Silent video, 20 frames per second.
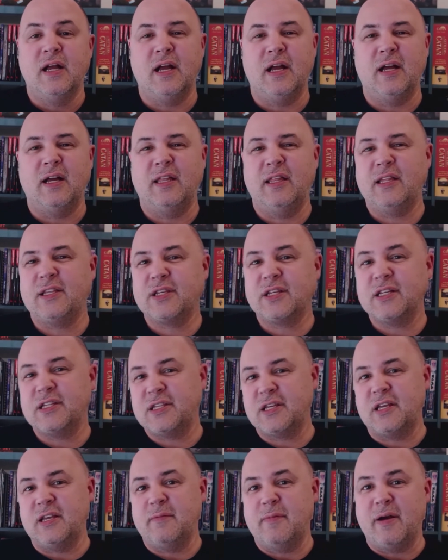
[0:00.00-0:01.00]
And it's going
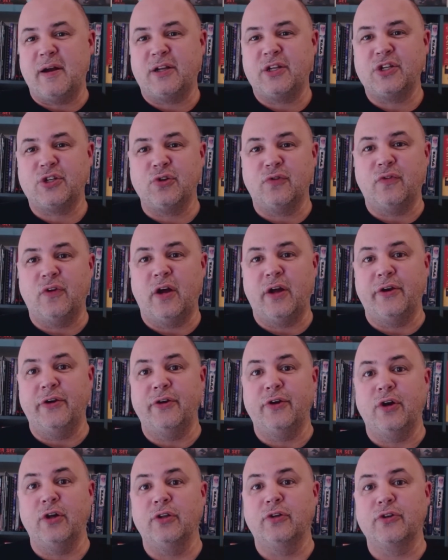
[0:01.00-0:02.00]
to set you back just over
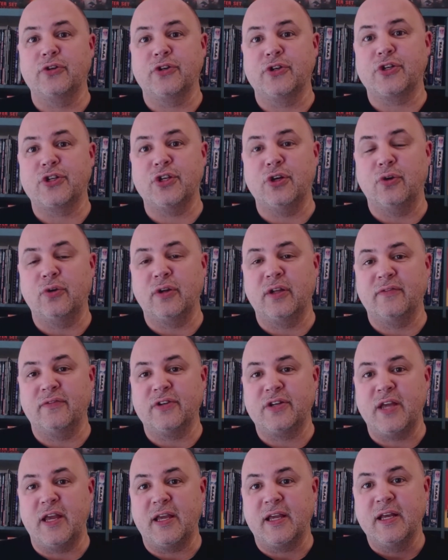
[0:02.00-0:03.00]
$100 or so, give
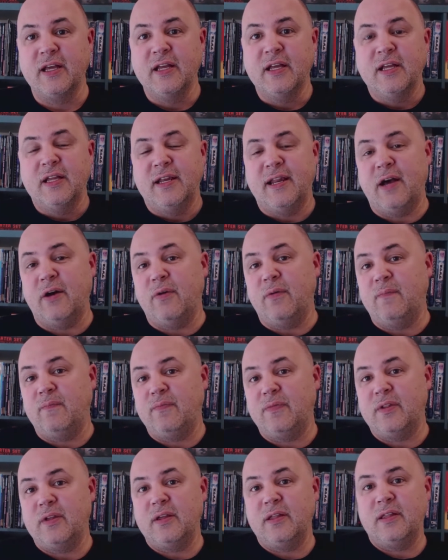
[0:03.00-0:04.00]
or take. Now,
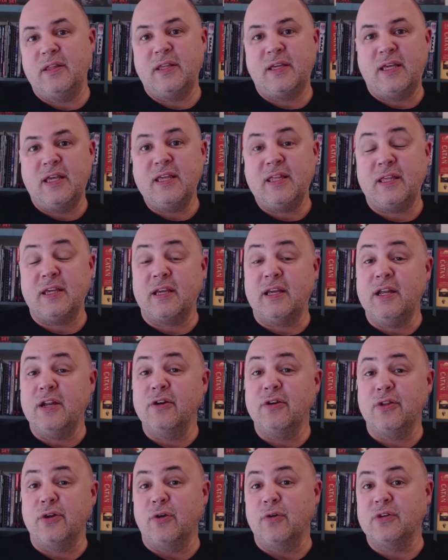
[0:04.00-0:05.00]
the key thing
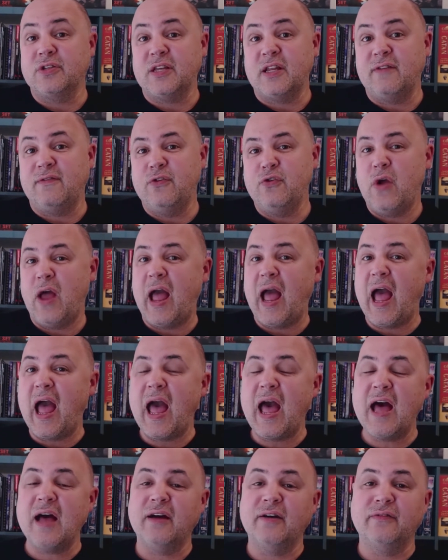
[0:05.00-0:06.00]
here, though, is that if you
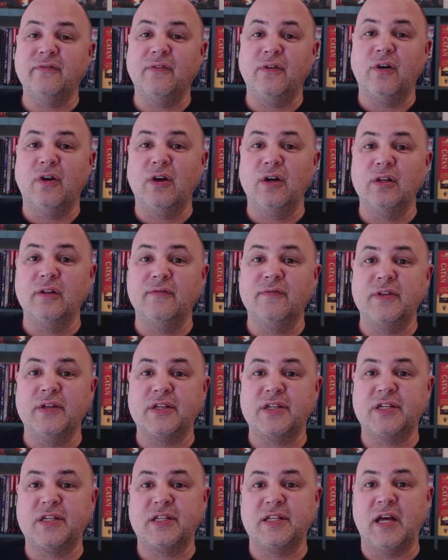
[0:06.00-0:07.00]
have all of
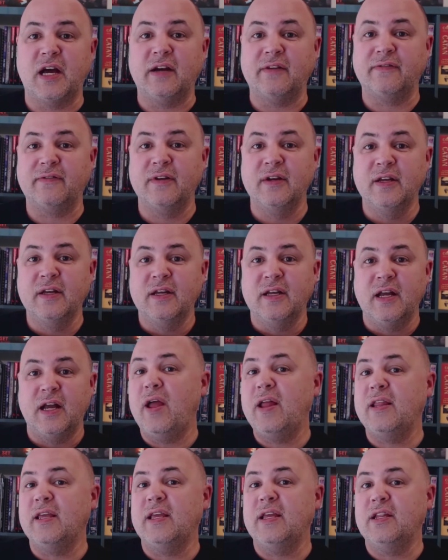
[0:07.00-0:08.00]
this stuff
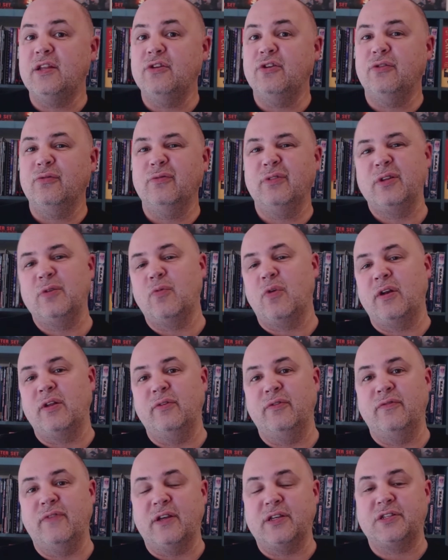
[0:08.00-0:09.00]
already and you don't really
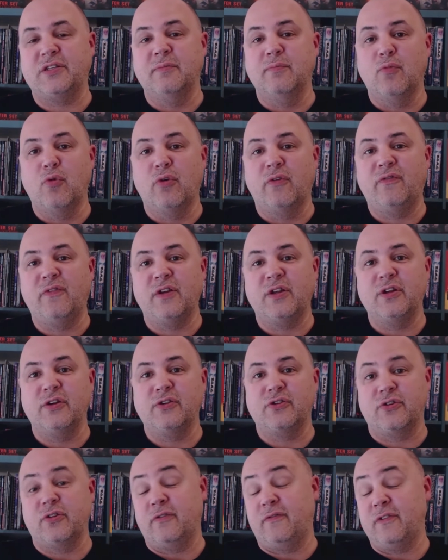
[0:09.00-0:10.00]
want to invest in more
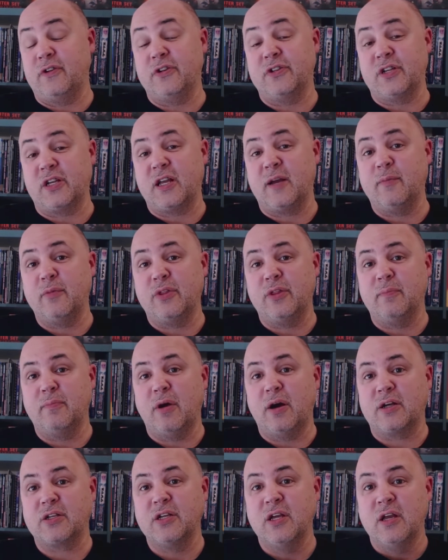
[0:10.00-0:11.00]
figures or the figures that come with the
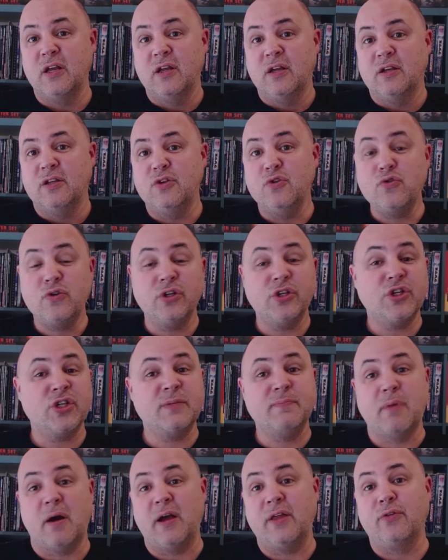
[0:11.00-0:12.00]
box, you can
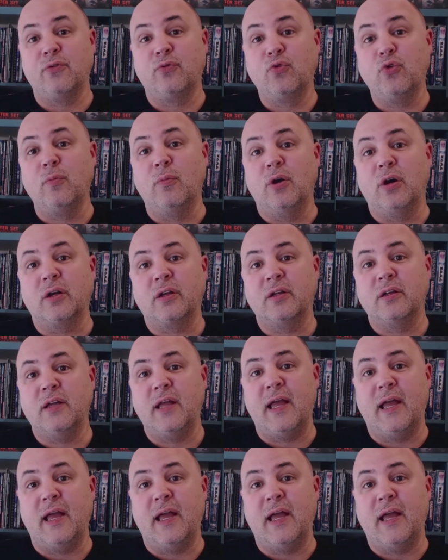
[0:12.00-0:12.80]
just buy the rulebook.